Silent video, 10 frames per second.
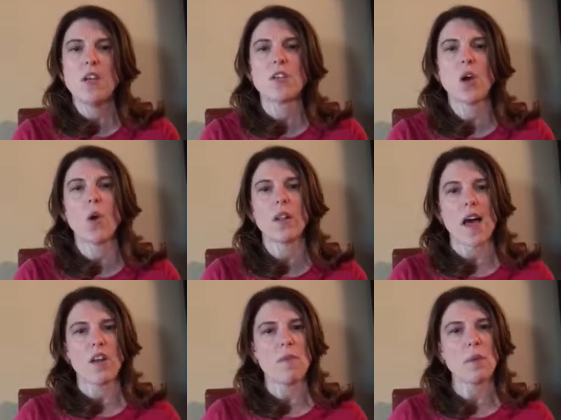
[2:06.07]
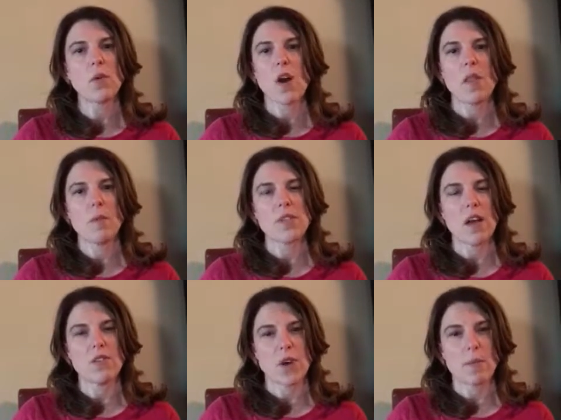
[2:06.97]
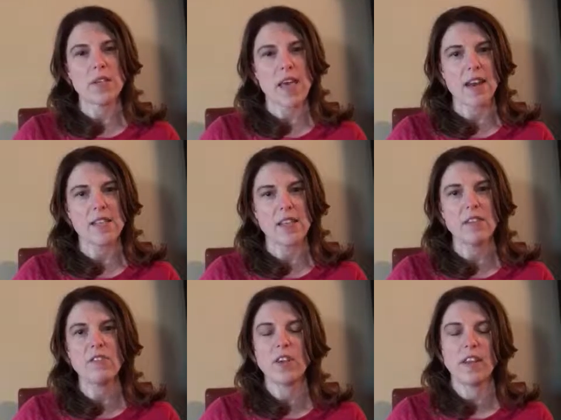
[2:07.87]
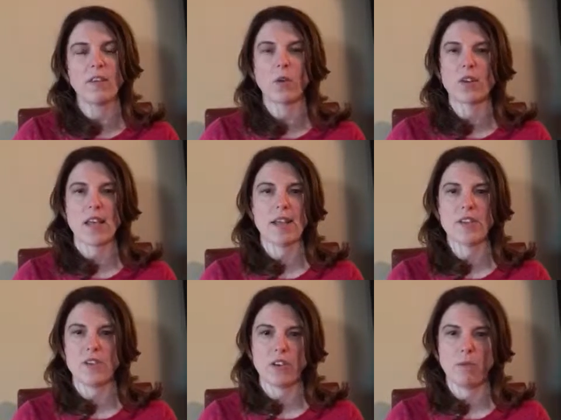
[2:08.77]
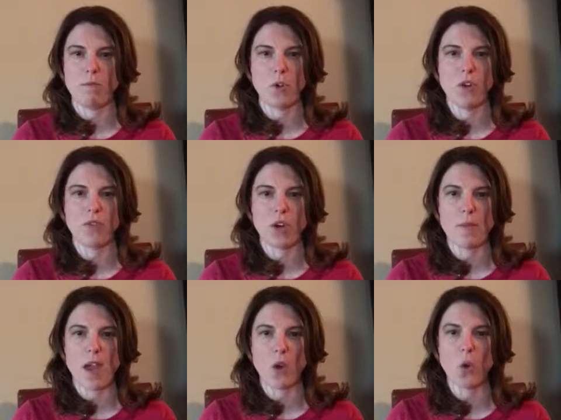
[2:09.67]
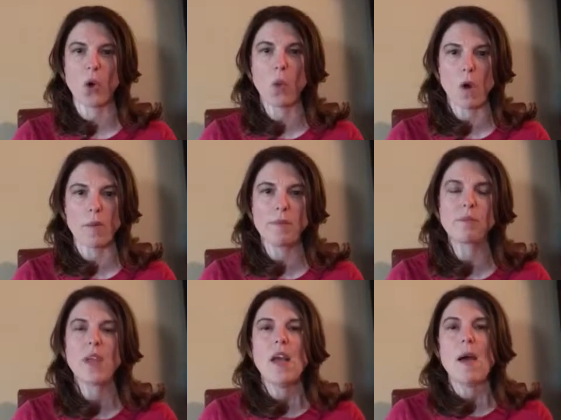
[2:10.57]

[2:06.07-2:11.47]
So a lot of people call themselves representative, and of course that's good for a man or a woman,